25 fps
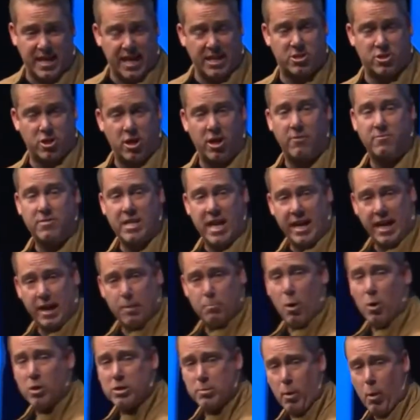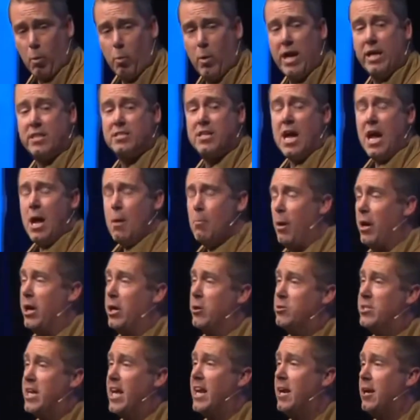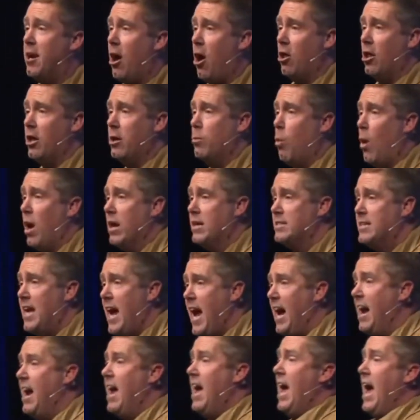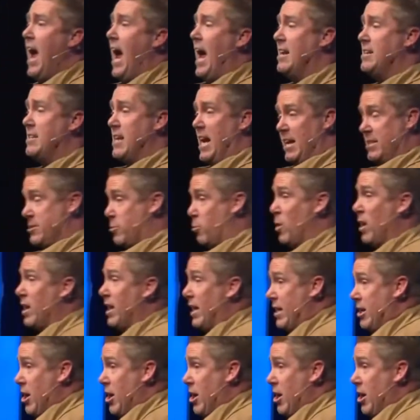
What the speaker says: that should have taken multiple weeks, but you did it all in one day, and it's really